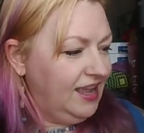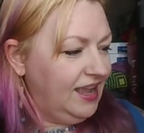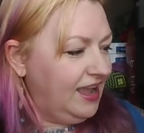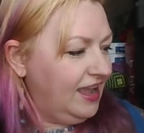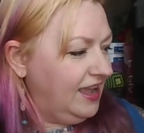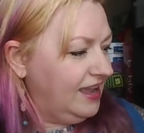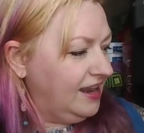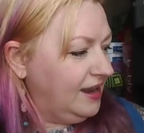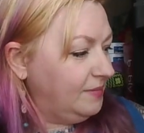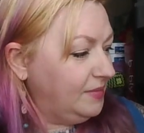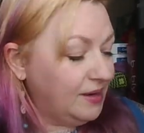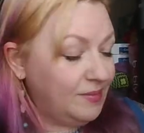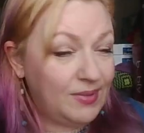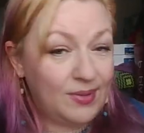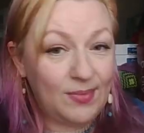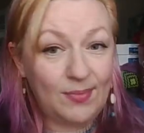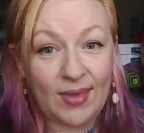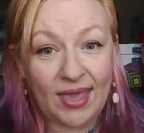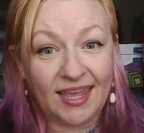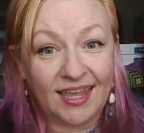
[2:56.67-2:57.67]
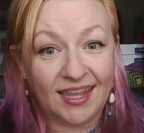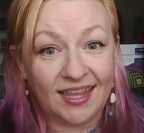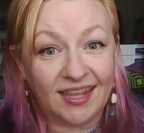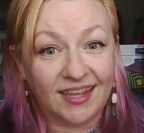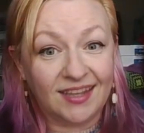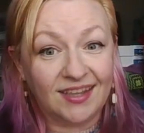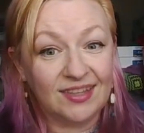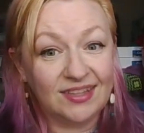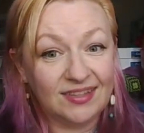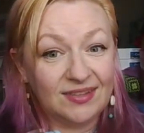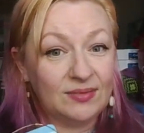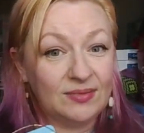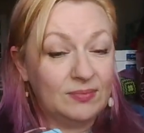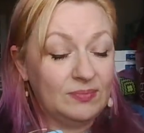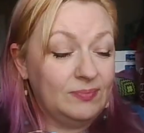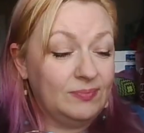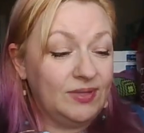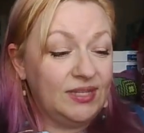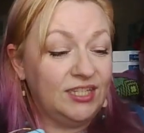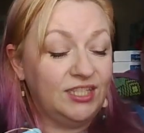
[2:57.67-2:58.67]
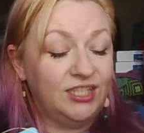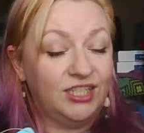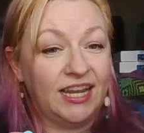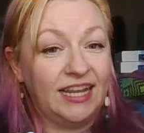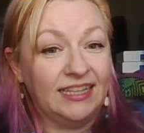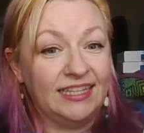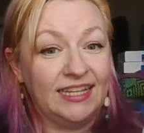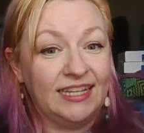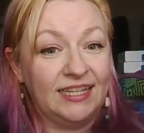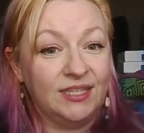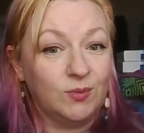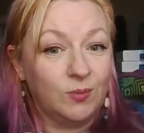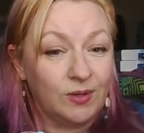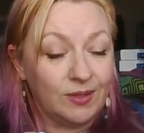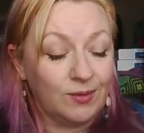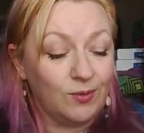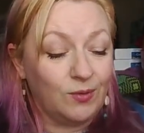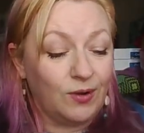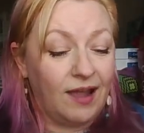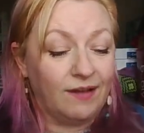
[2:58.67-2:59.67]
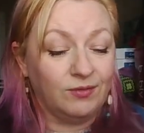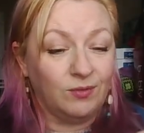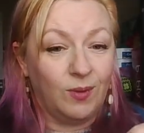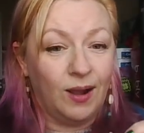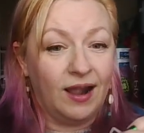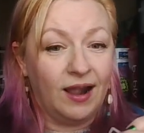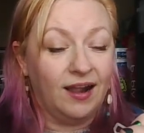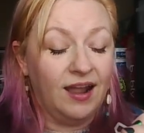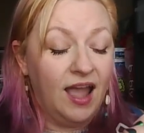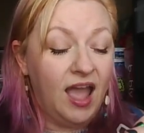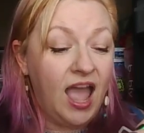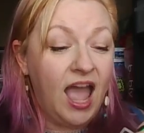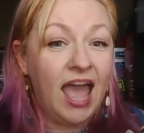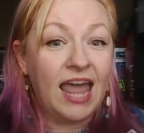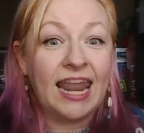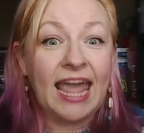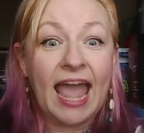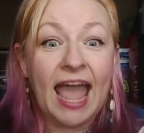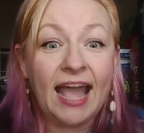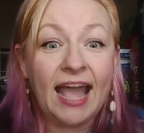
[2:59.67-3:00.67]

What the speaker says: and I'm going to be making beaded chain links with craft wire, and I